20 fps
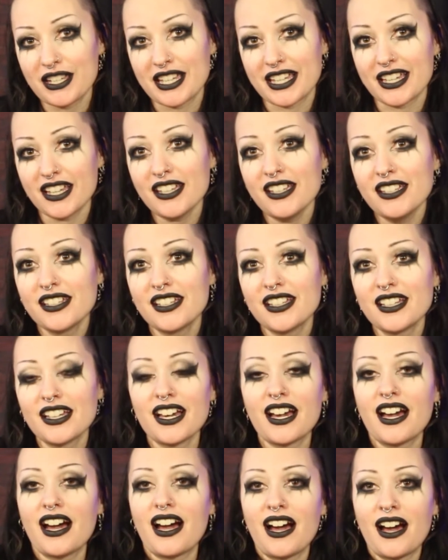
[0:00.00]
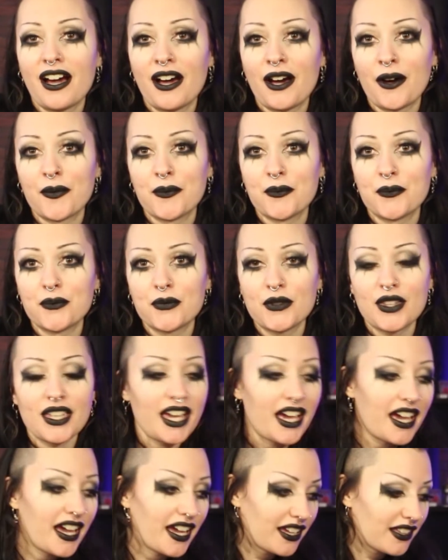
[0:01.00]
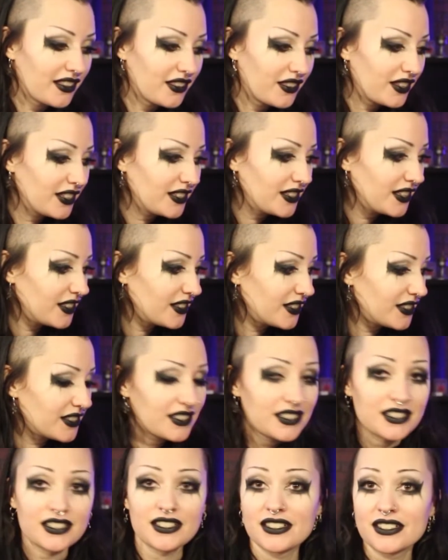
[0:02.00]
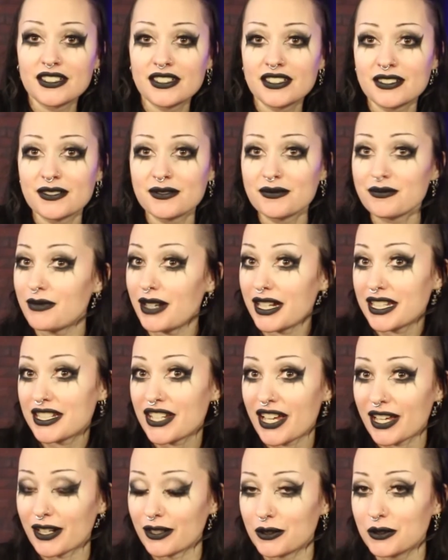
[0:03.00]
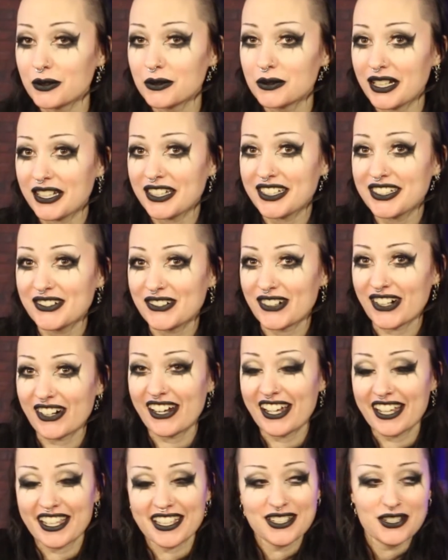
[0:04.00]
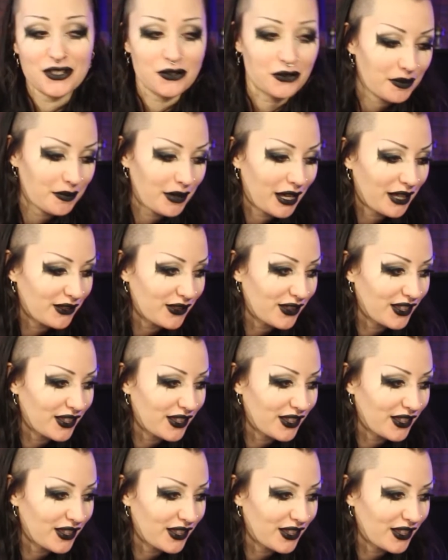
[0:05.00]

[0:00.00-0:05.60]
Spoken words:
here. Yeah, this is my channel where I talk about